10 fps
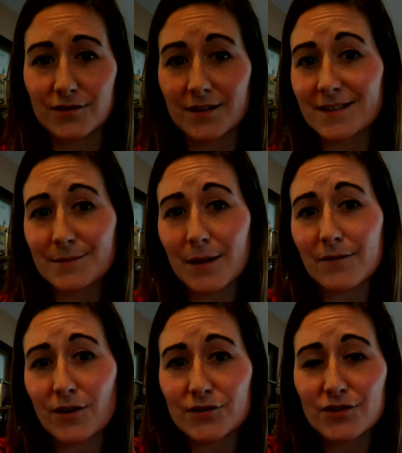This is my
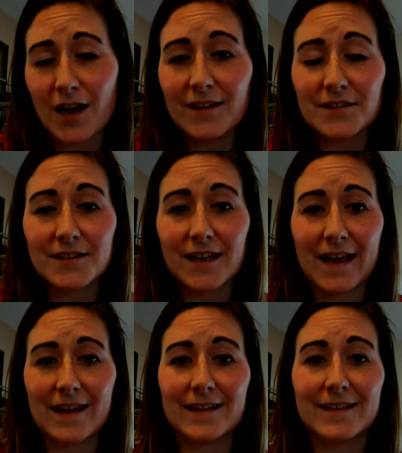first child
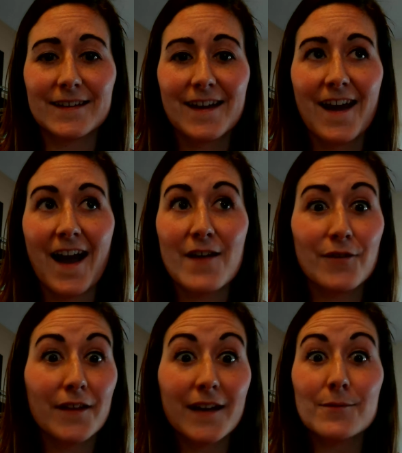and I
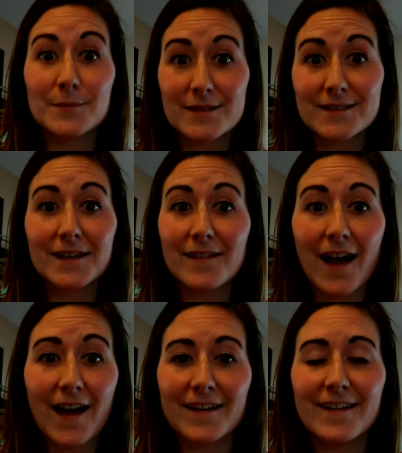felt like I was missing a lot.